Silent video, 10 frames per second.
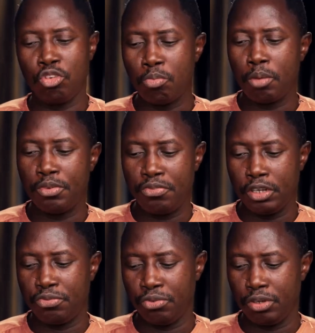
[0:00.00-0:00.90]
You must be
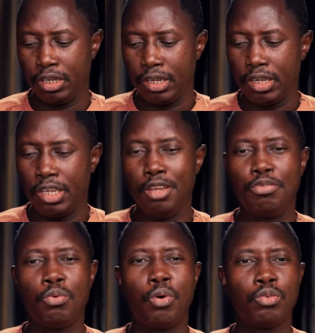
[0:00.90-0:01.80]
faithful
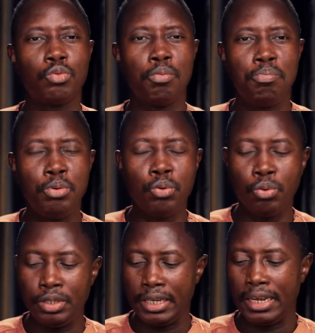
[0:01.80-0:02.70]
if you want to
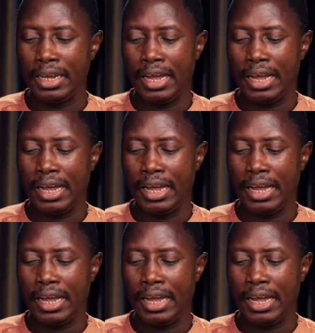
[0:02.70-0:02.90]
build